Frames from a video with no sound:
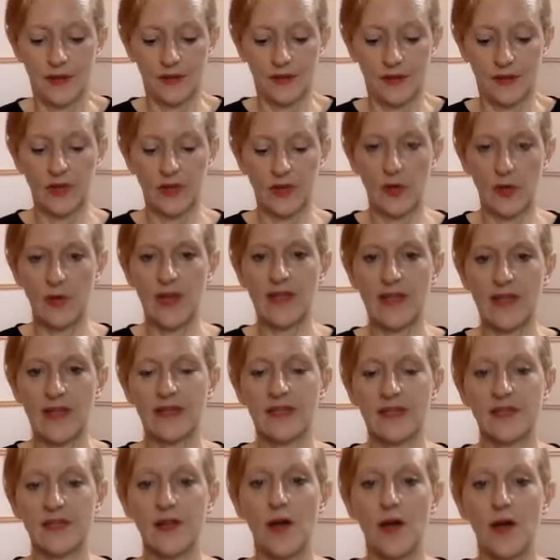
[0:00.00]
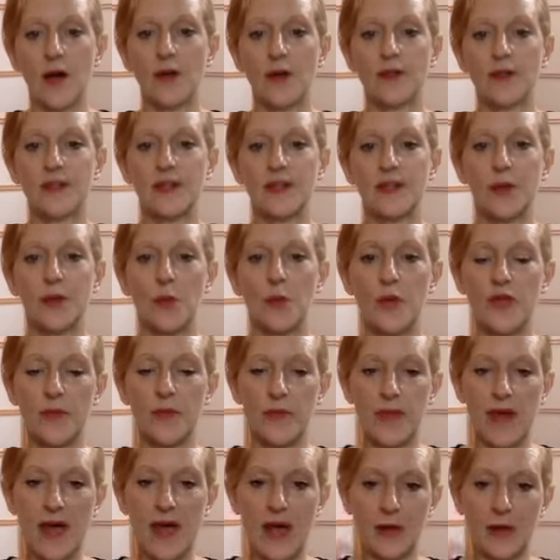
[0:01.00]
So let's start with the
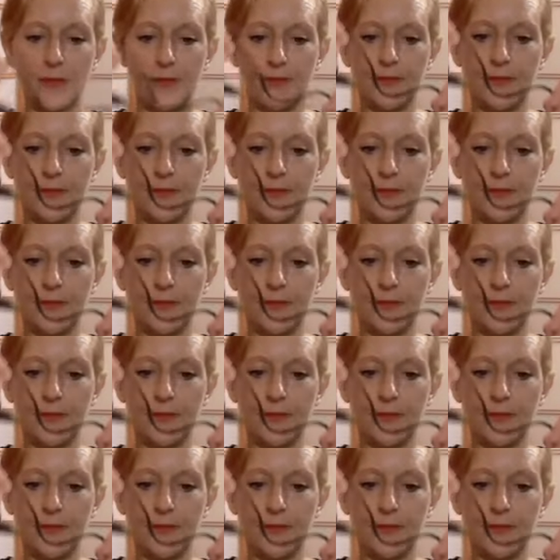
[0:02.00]
bell.